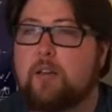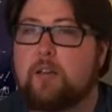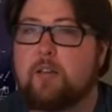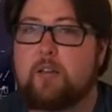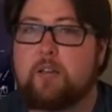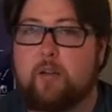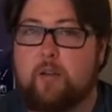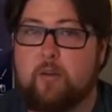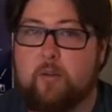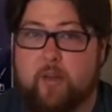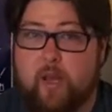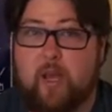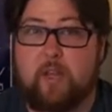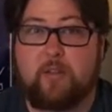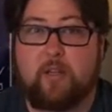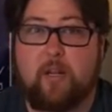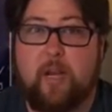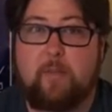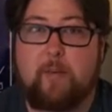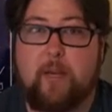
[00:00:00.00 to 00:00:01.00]
So the
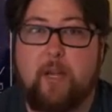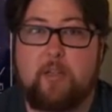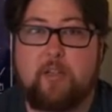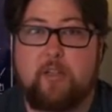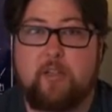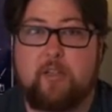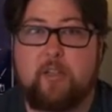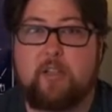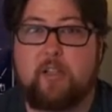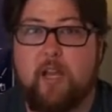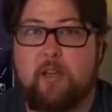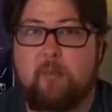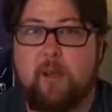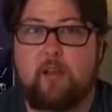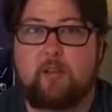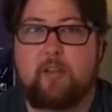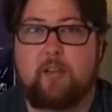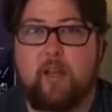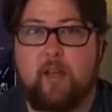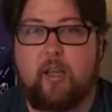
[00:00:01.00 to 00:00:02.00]
Oscar nominations just came
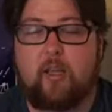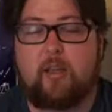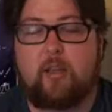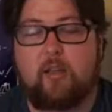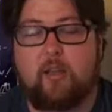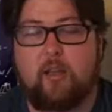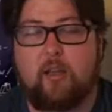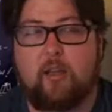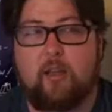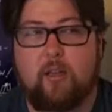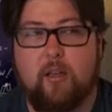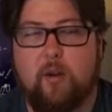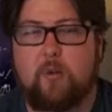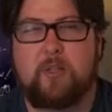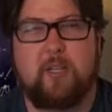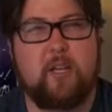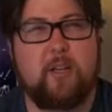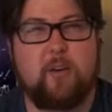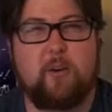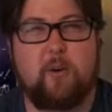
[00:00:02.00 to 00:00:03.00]
out today, and I
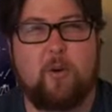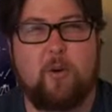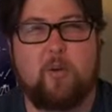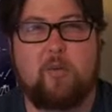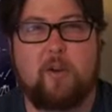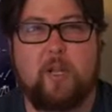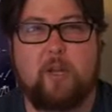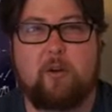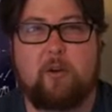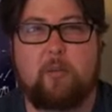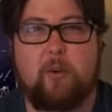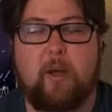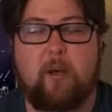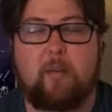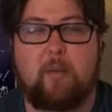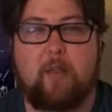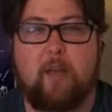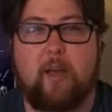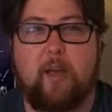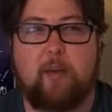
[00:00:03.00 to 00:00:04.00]
was going to do a whole video
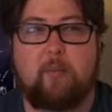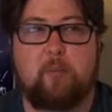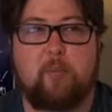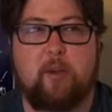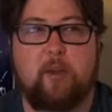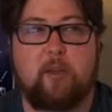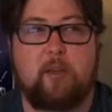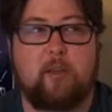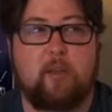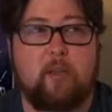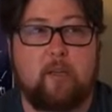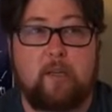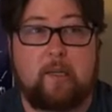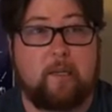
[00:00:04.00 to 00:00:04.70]
about that, but